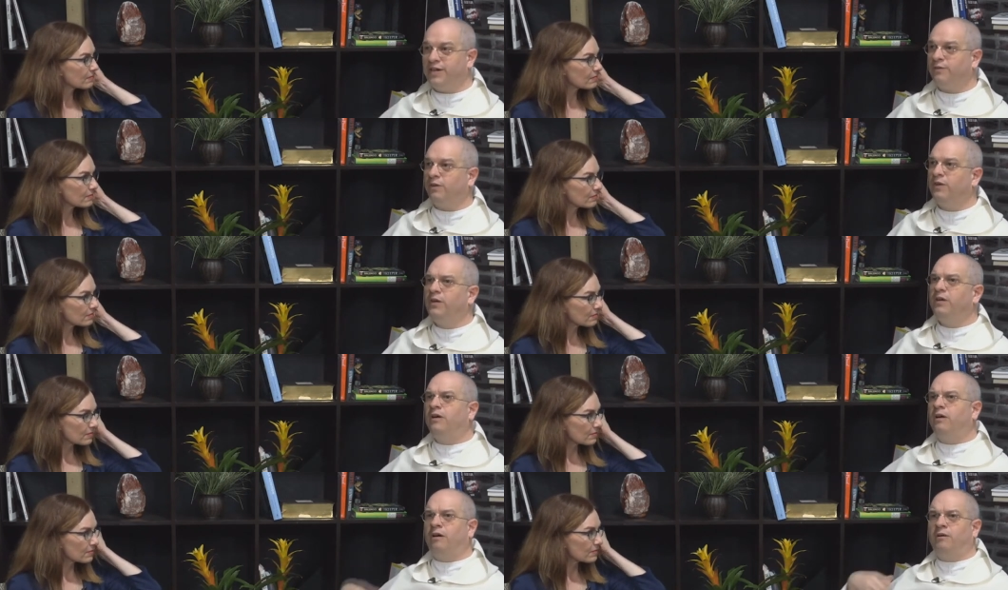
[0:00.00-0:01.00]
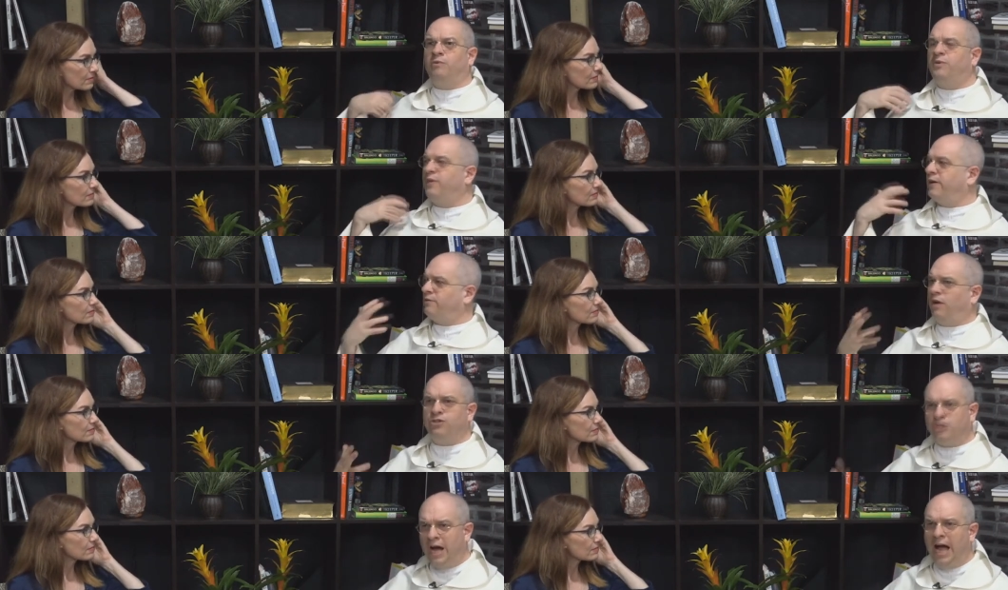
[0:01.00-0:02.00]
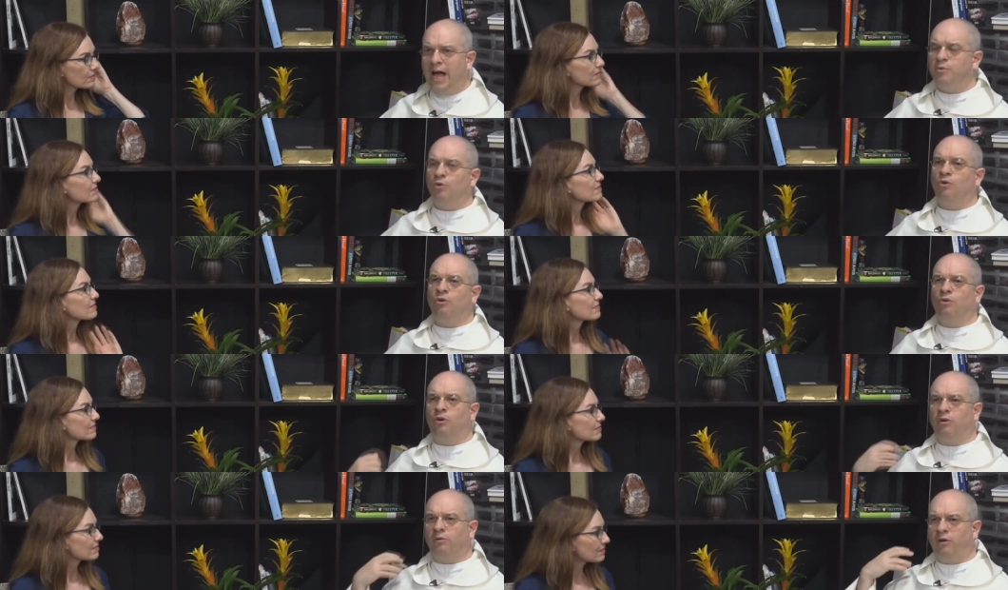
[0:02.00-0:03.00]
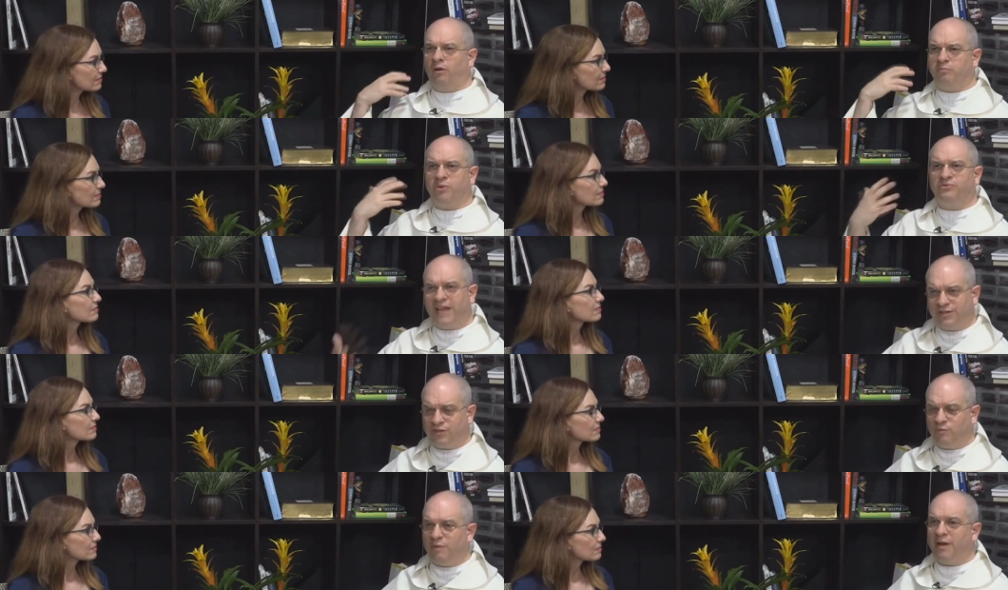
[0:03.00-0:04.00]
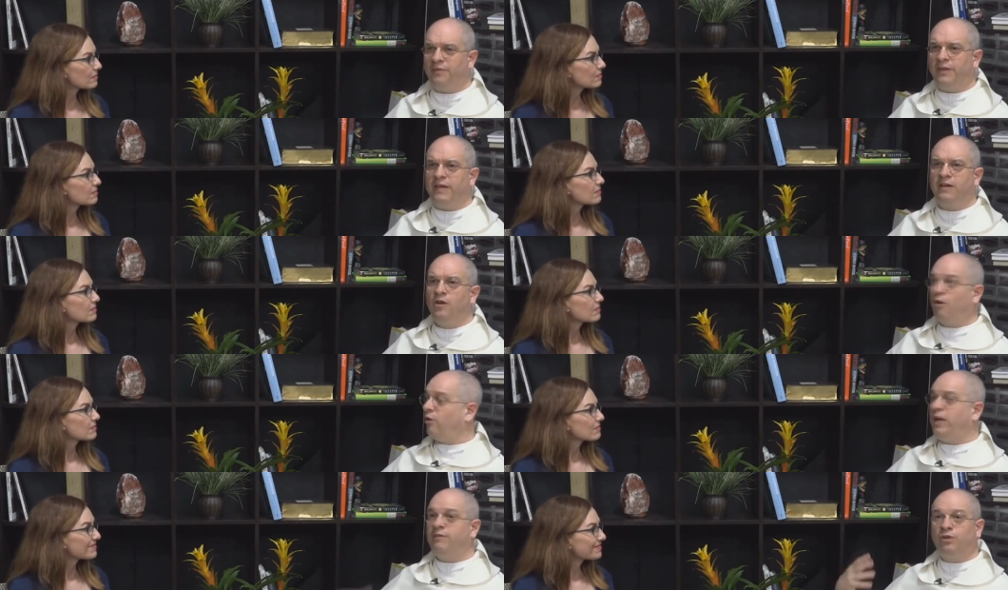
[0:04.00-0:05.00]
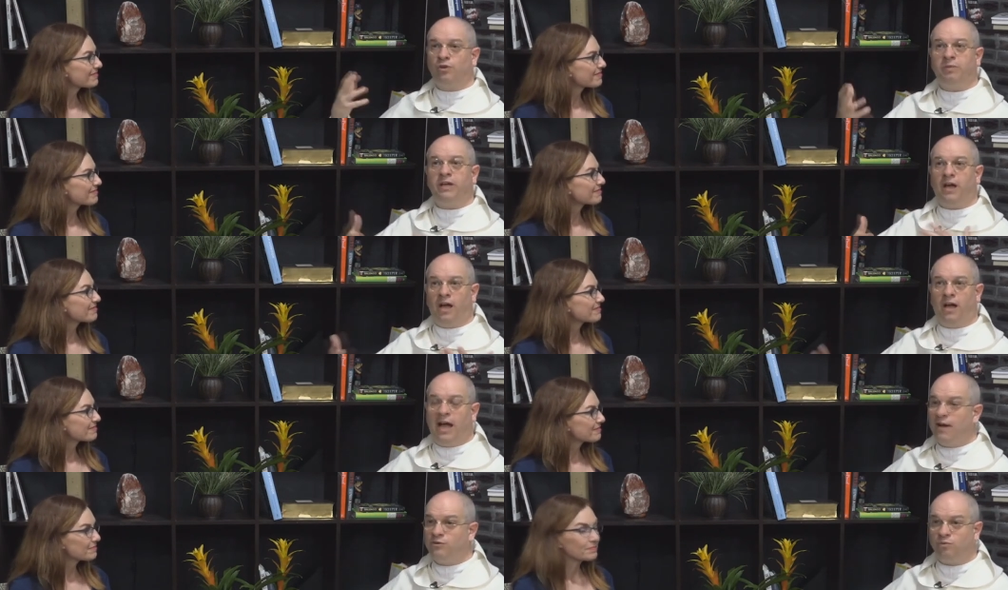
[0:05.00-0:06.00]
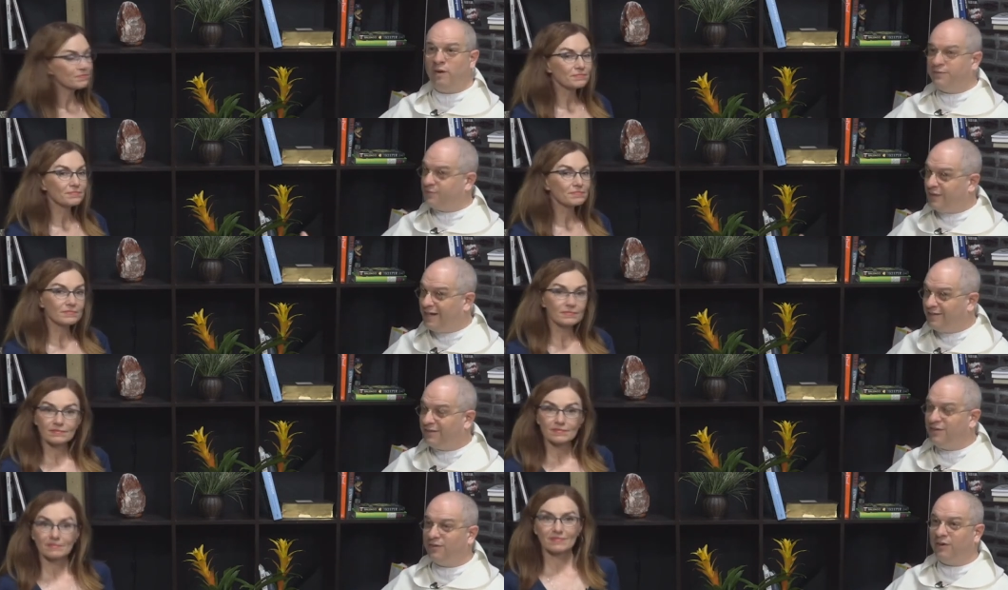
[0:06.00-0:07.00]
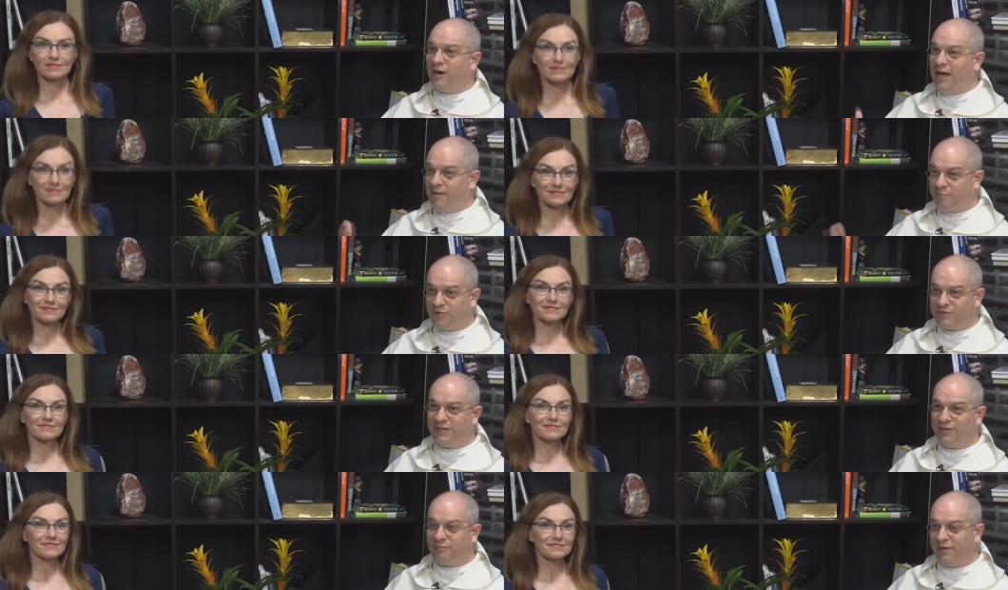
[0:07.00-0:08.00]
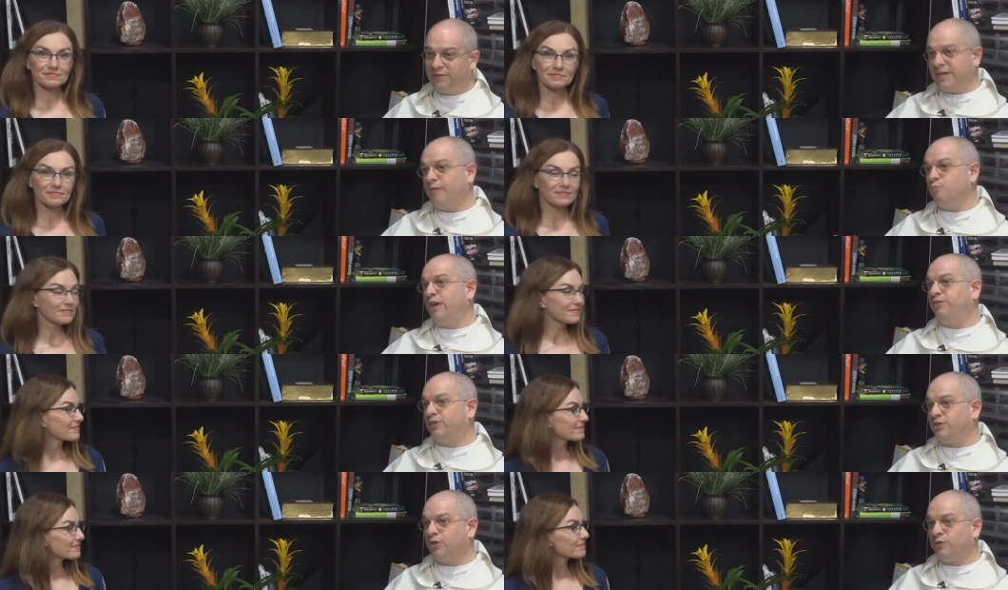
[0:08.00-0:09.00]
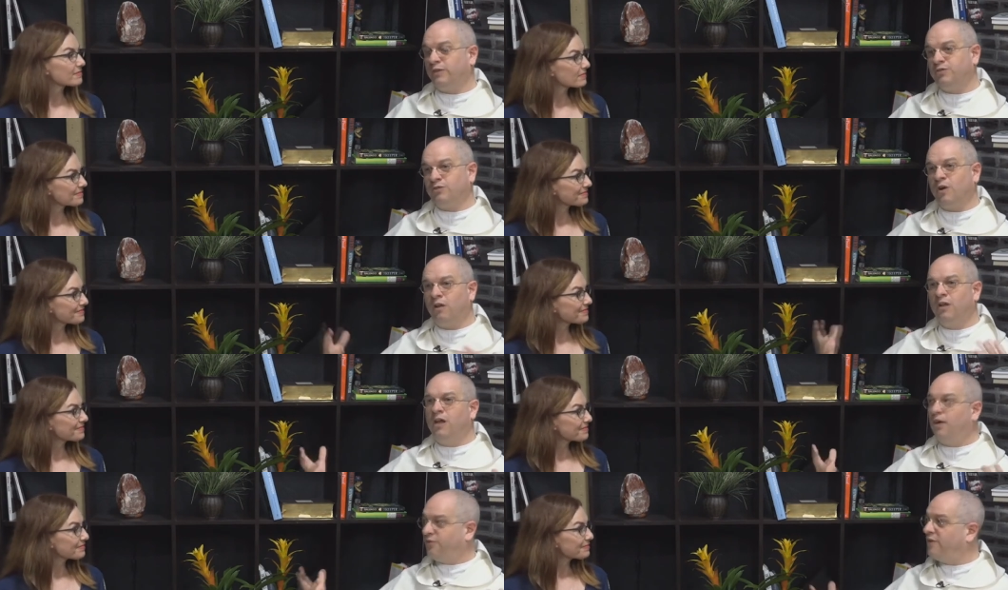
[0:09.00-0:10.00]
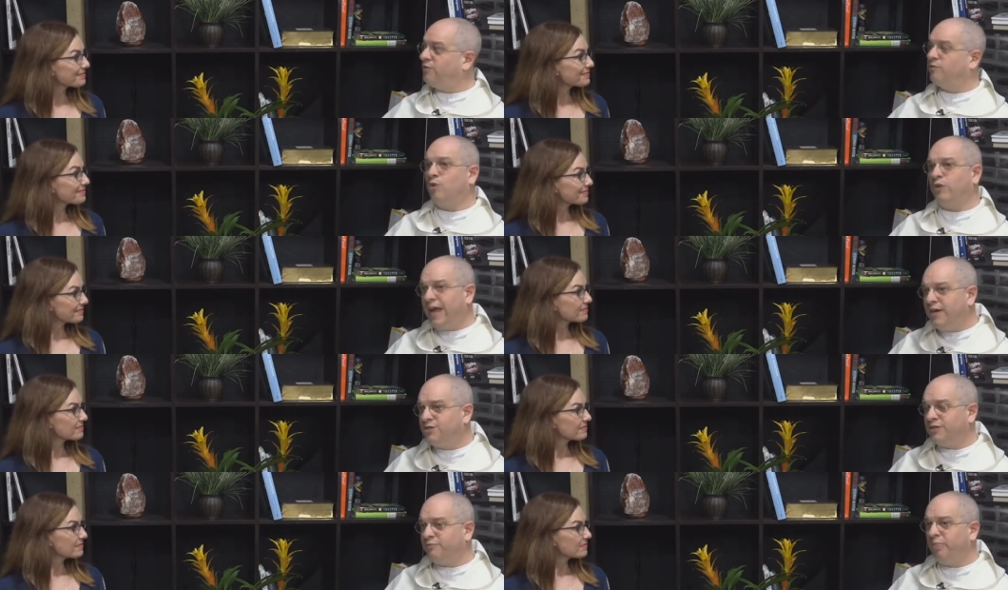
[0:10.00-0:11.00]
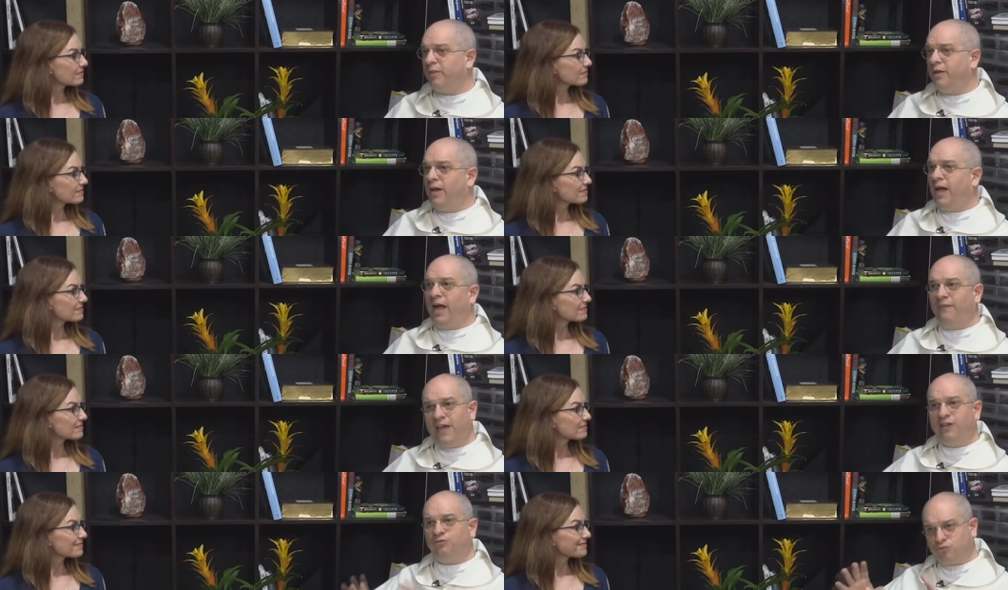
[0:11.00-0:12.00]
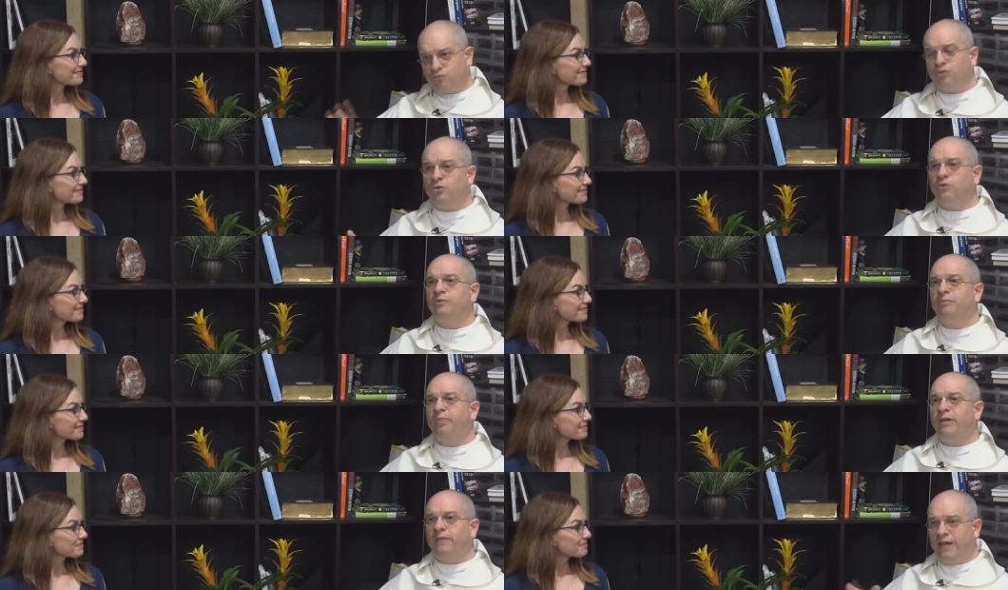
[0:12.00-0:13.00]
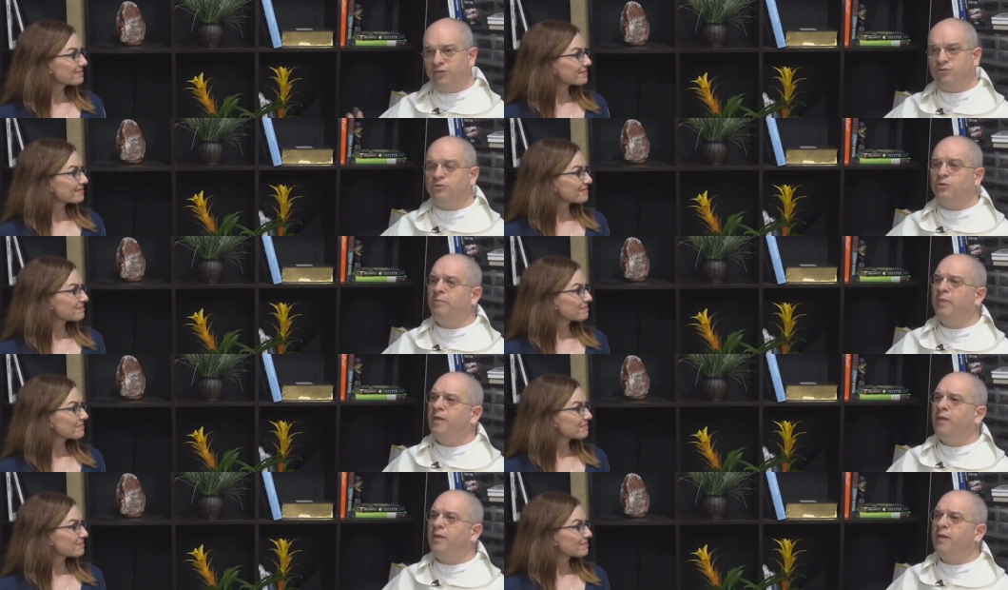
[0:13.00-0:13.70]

Speaker 1: in general, uh, we would think of a job or, or, or a profession. We might think, or even could be a housewife, right? Or a, a person that spends the time raising the children. These are all a sense of vocation. Mm-hmm. And that is true, that is true.